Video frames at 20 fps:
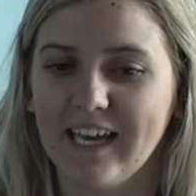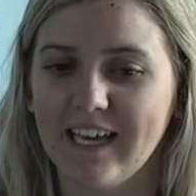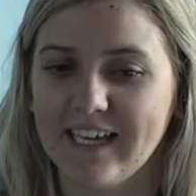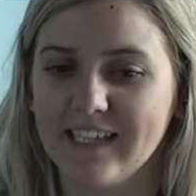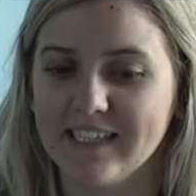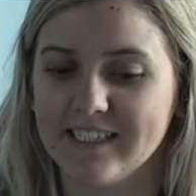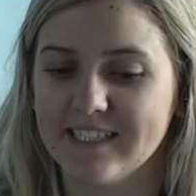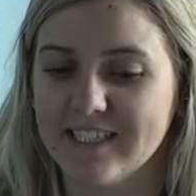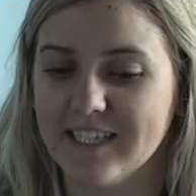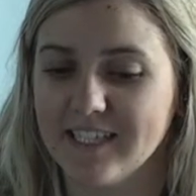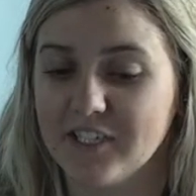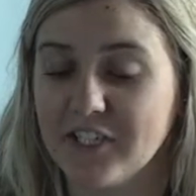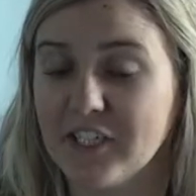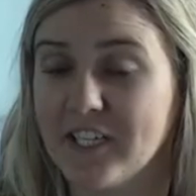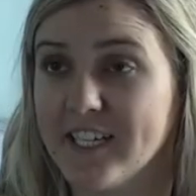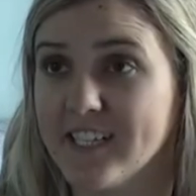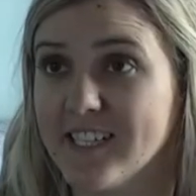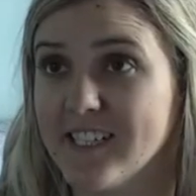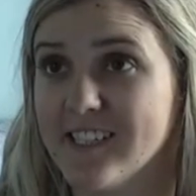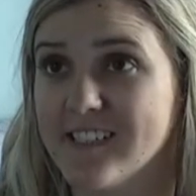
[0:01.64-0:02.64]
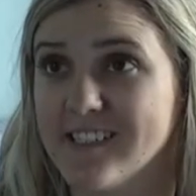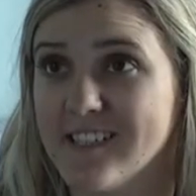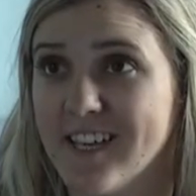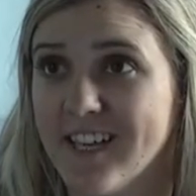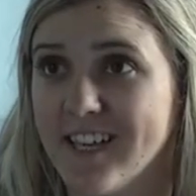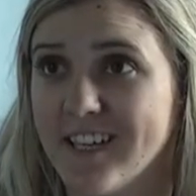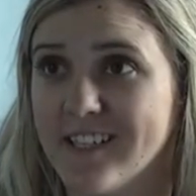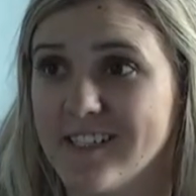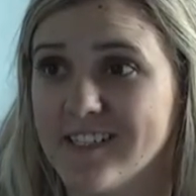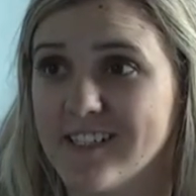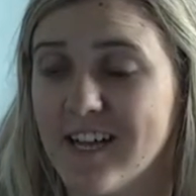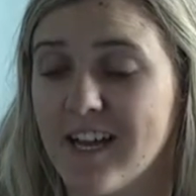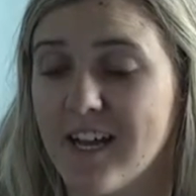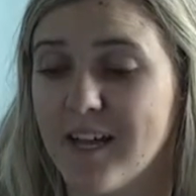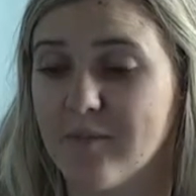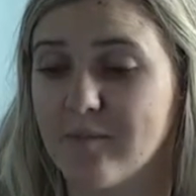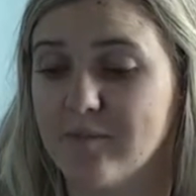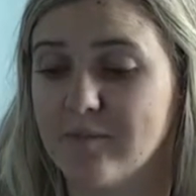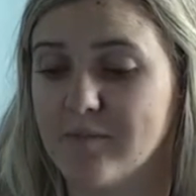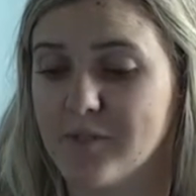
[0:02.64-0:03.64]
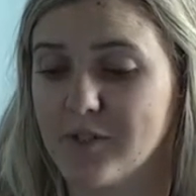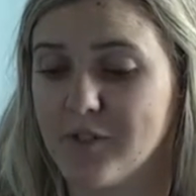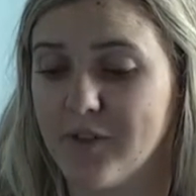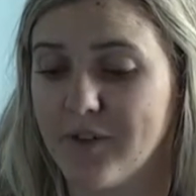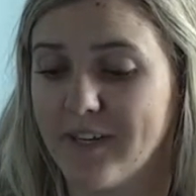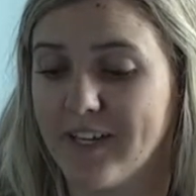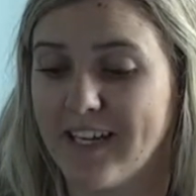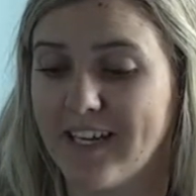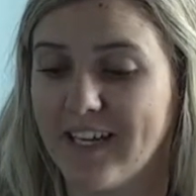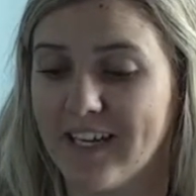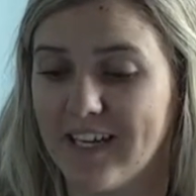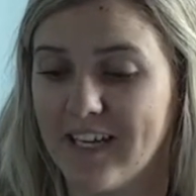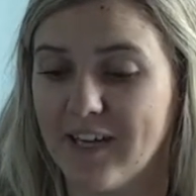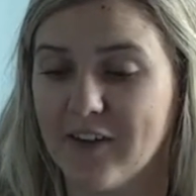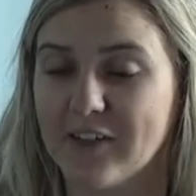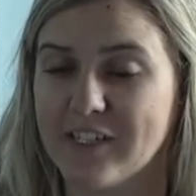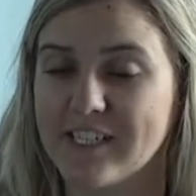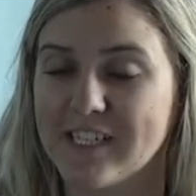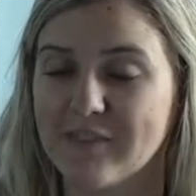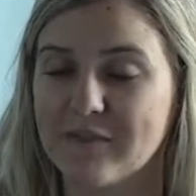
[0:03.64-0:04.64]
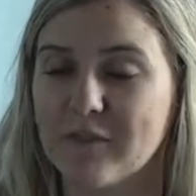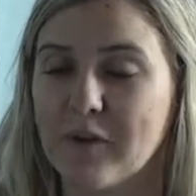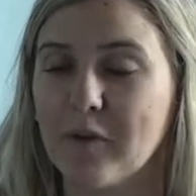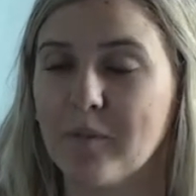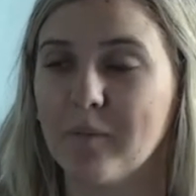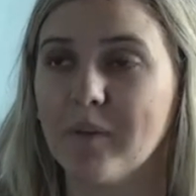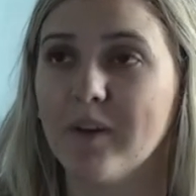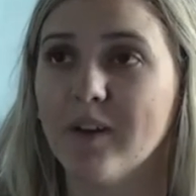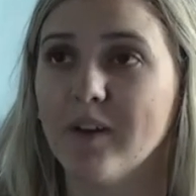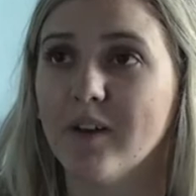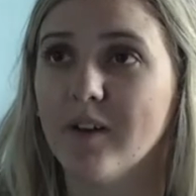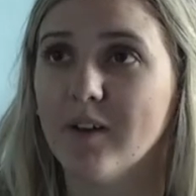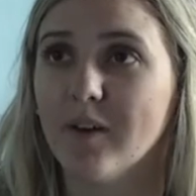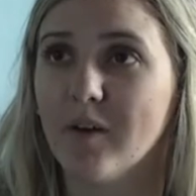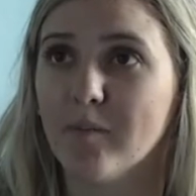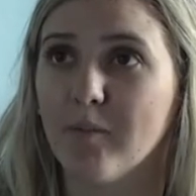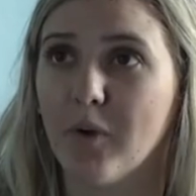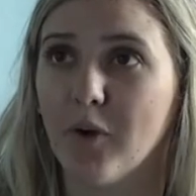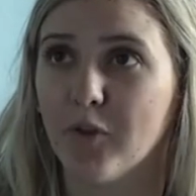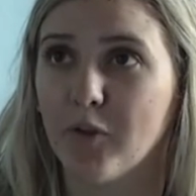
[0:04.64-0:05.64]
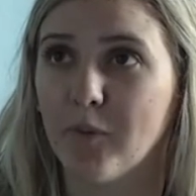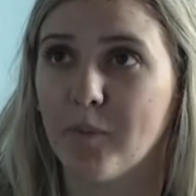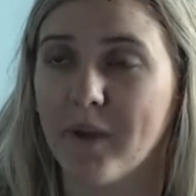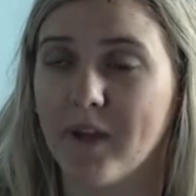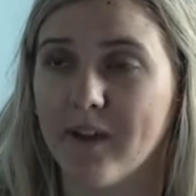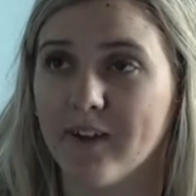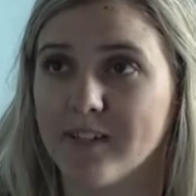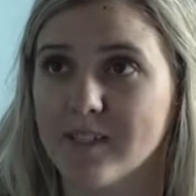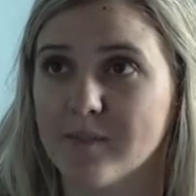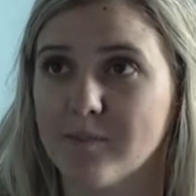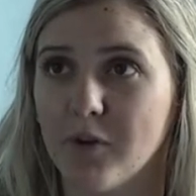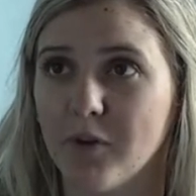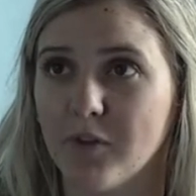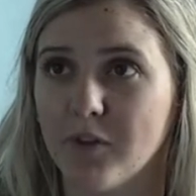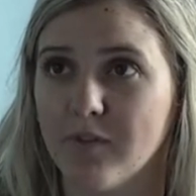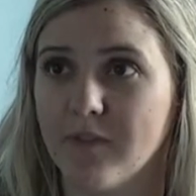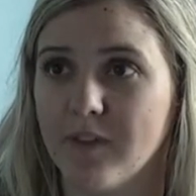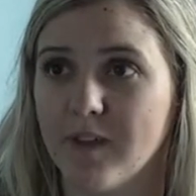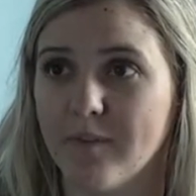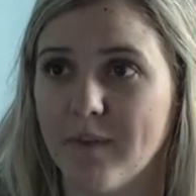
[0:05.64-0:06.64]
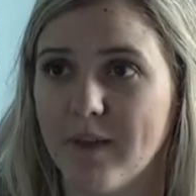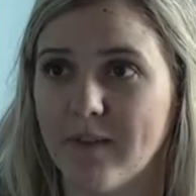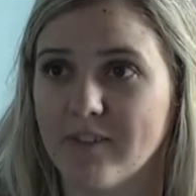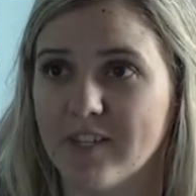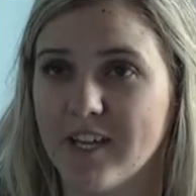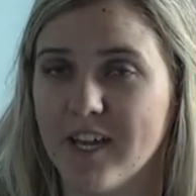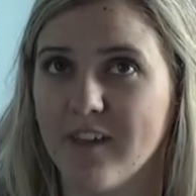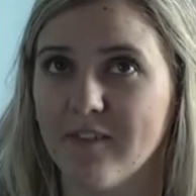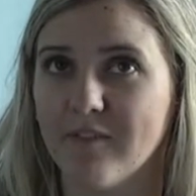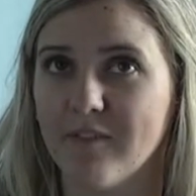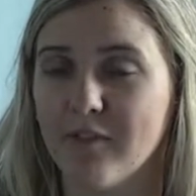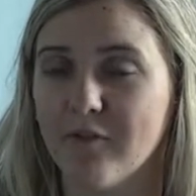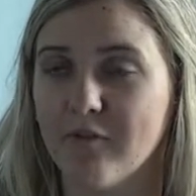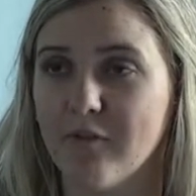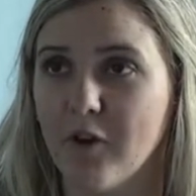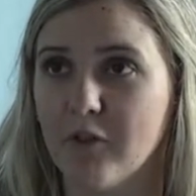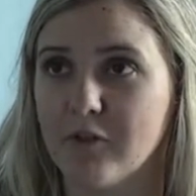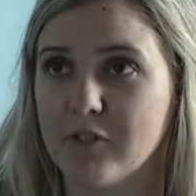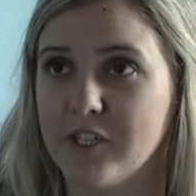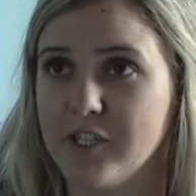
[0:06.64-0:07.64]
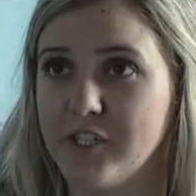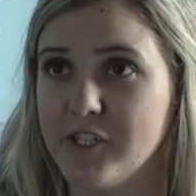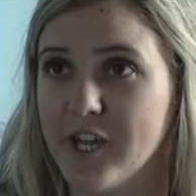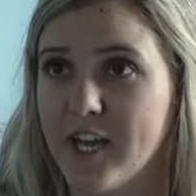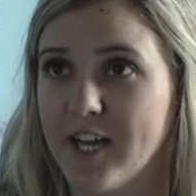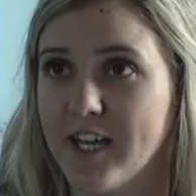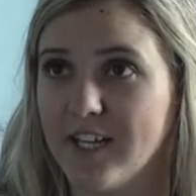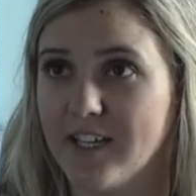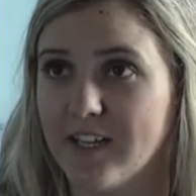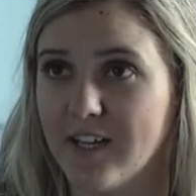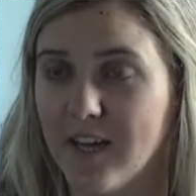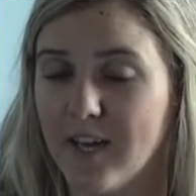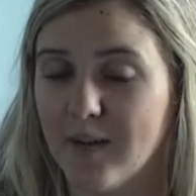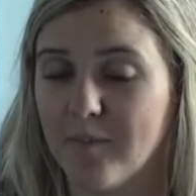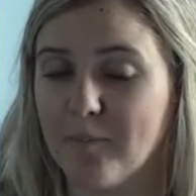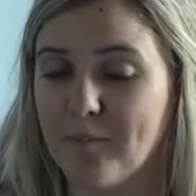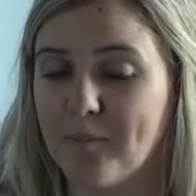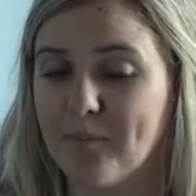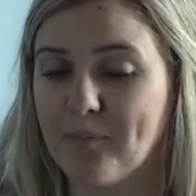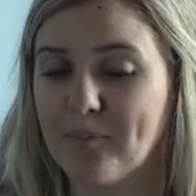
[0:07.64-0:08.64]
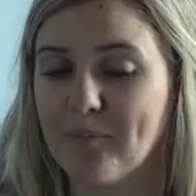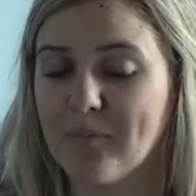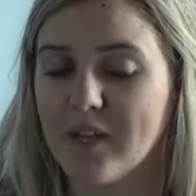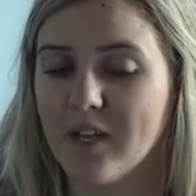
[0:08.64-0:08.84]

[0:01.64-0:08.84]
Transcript: It's a genetic disease, um, so you inherit it from both your parents. Both of them have to have the faulty gene um,